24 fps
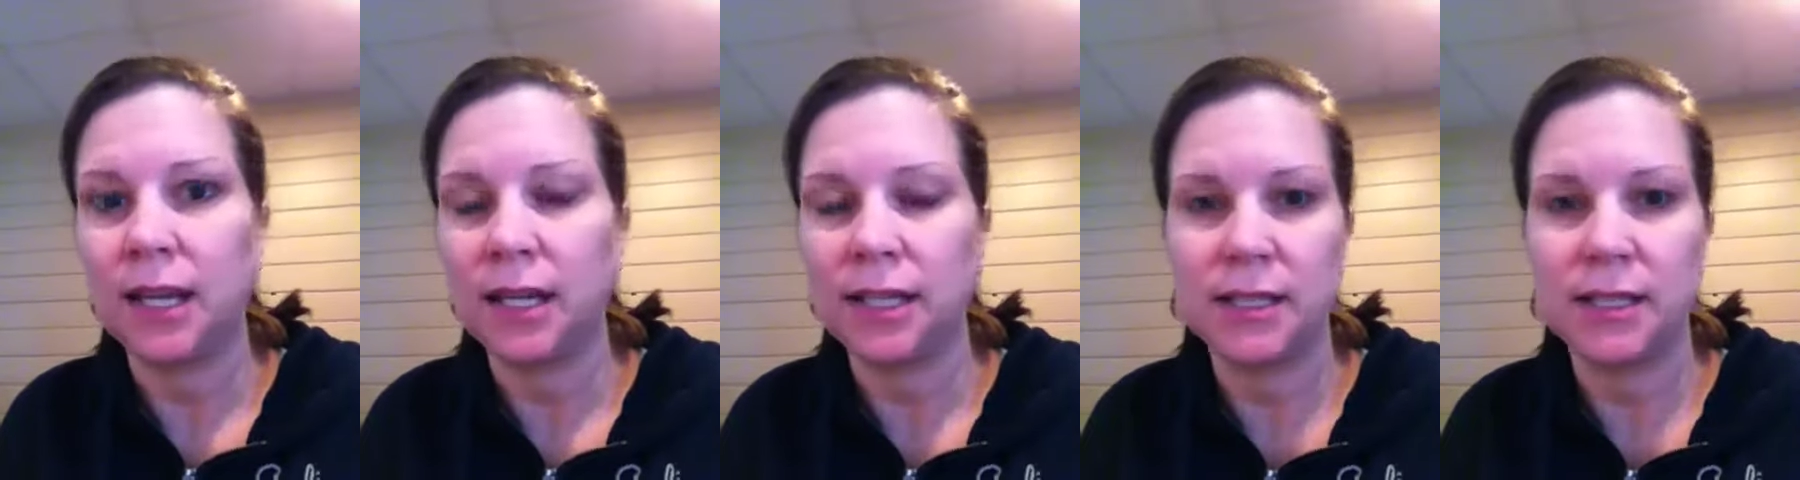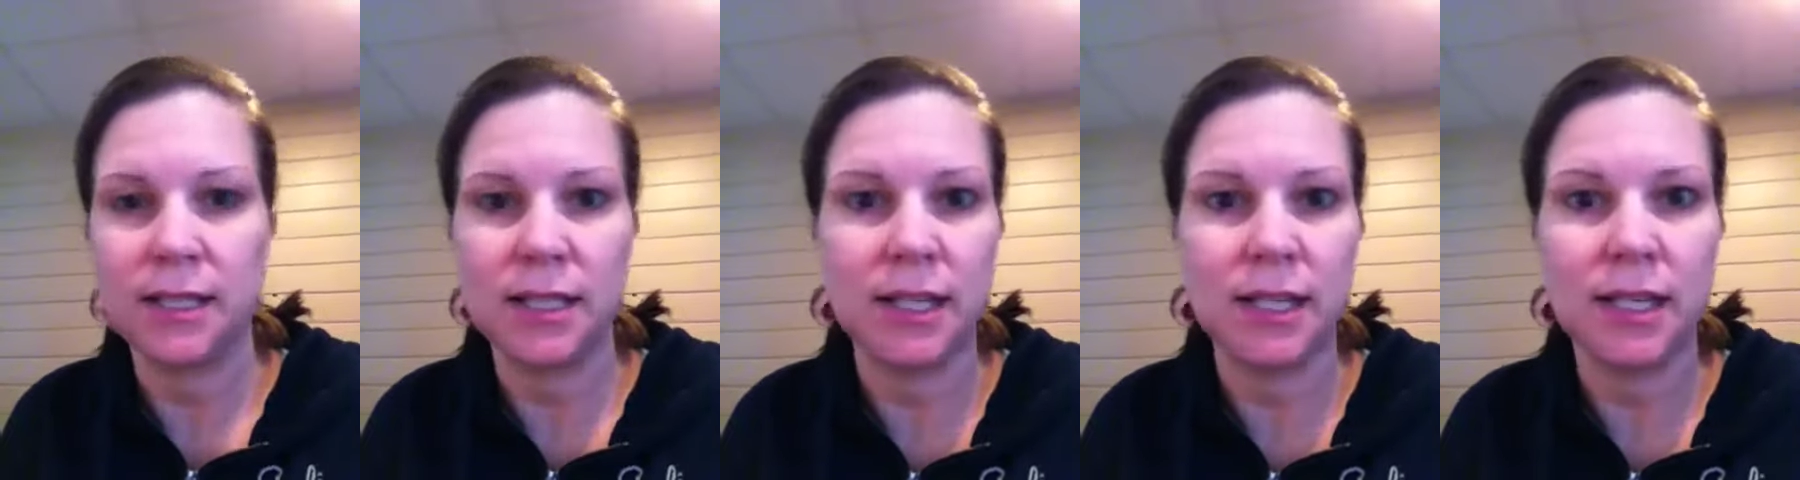
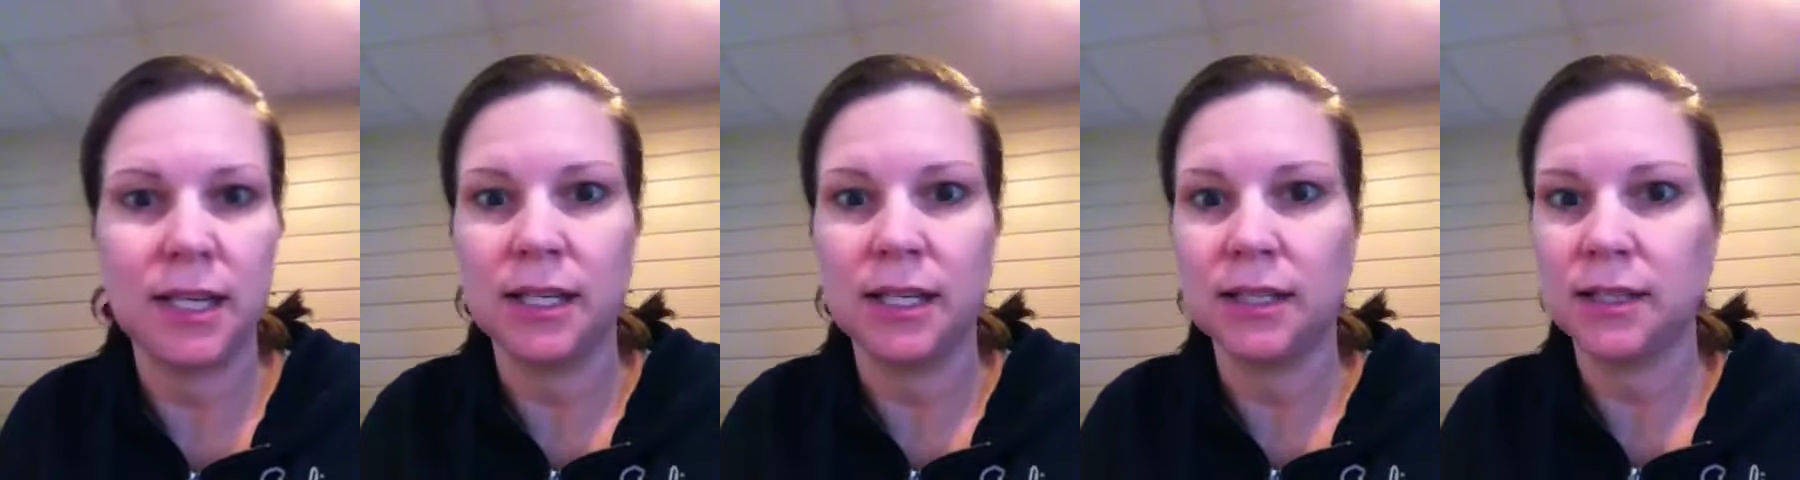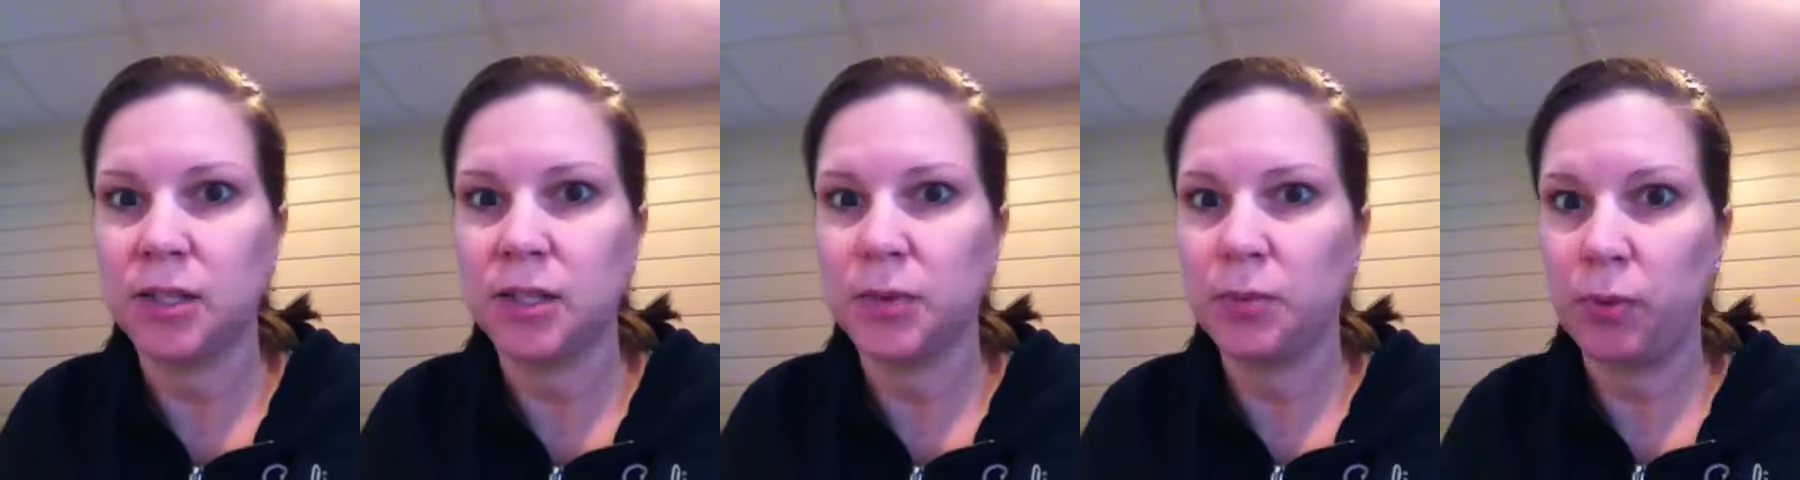
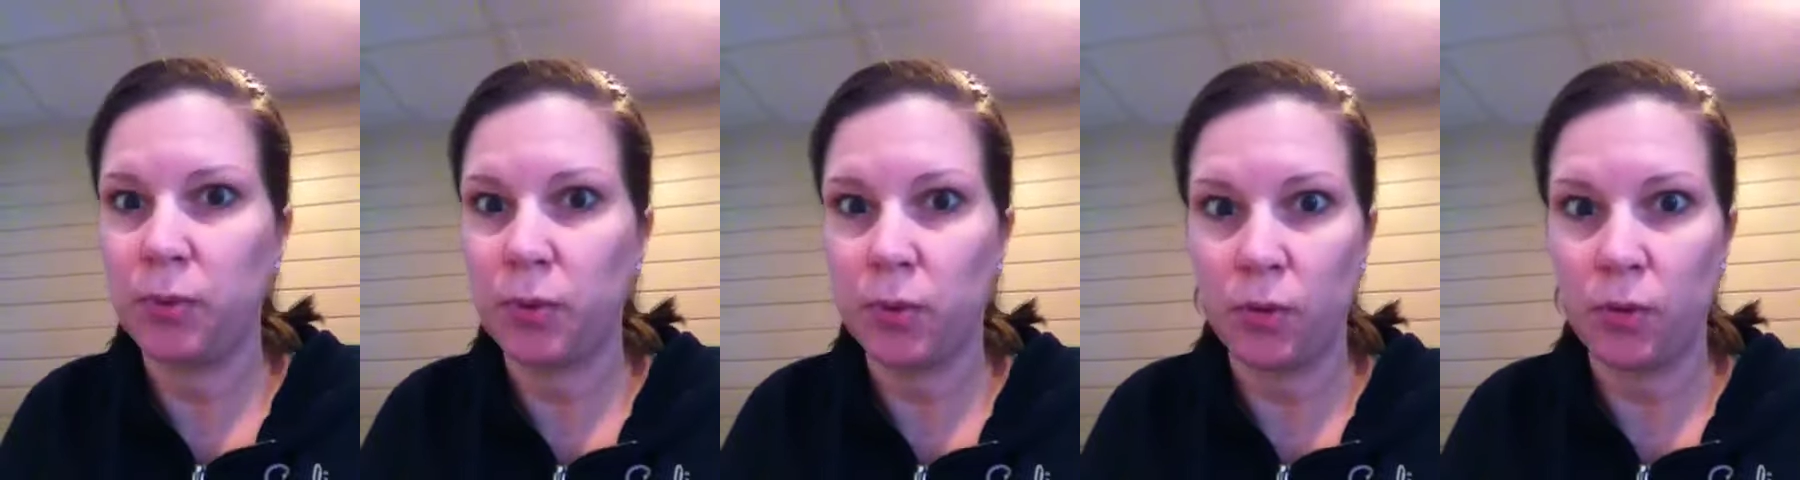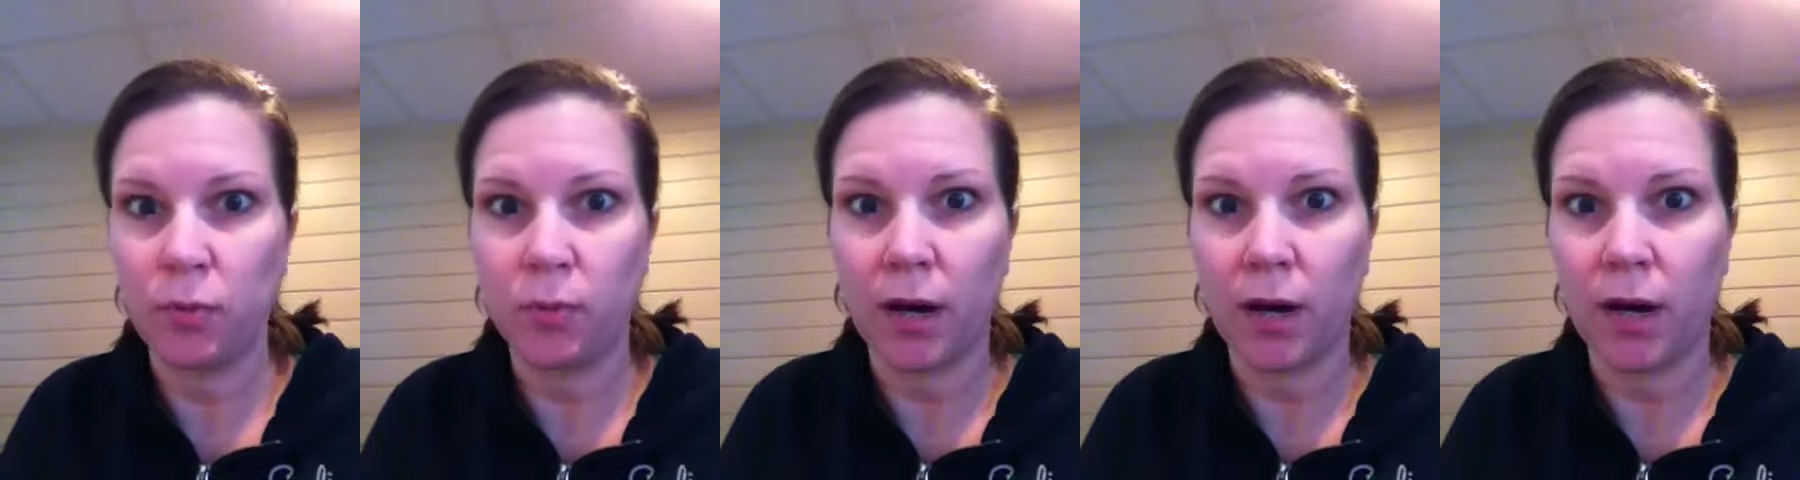Adidas,
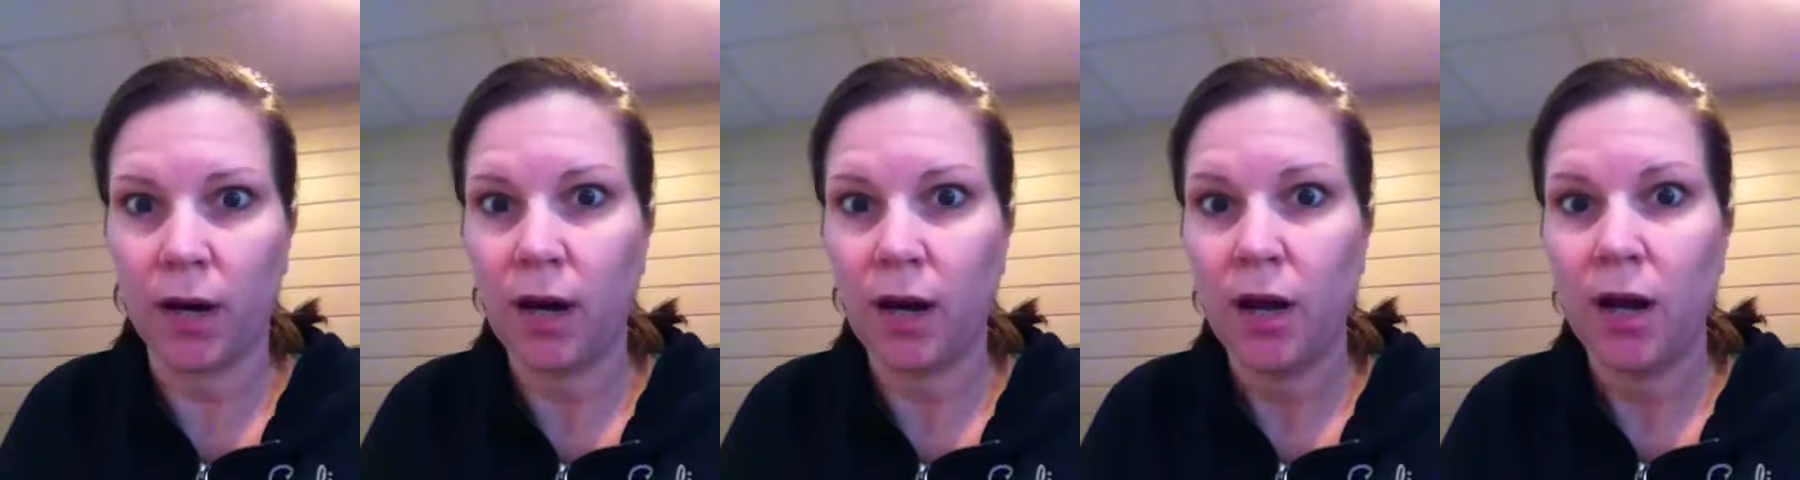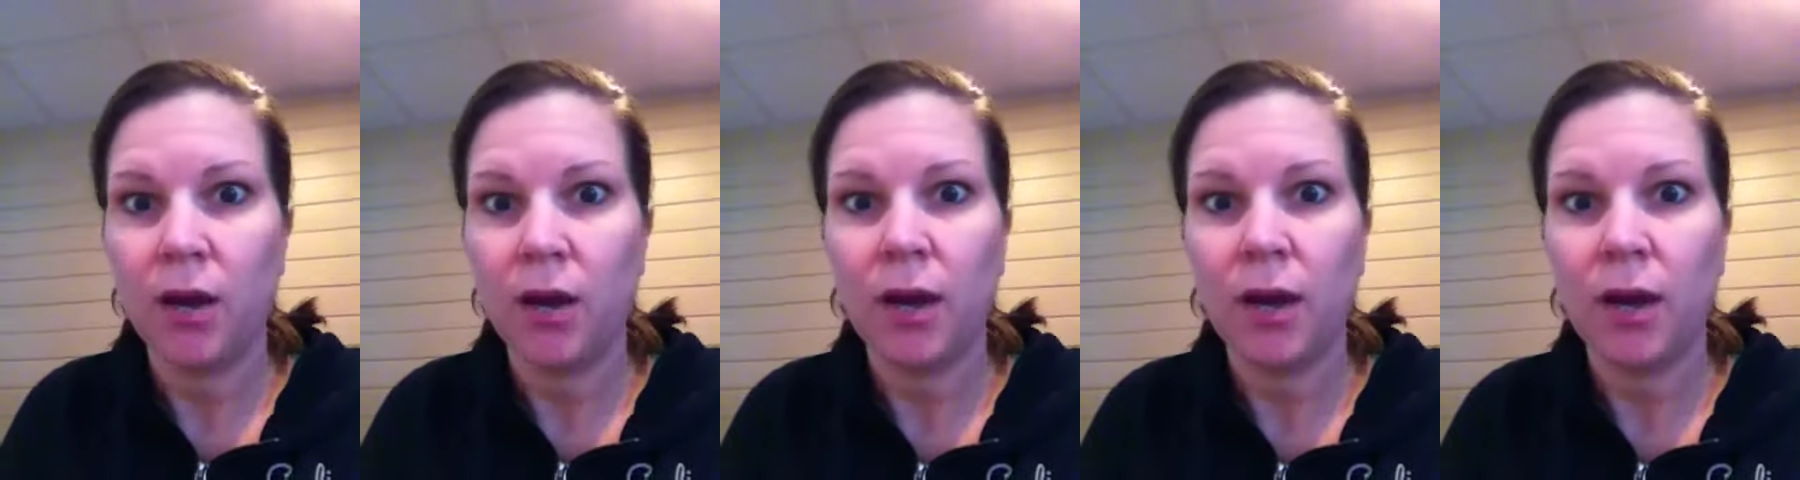Puma.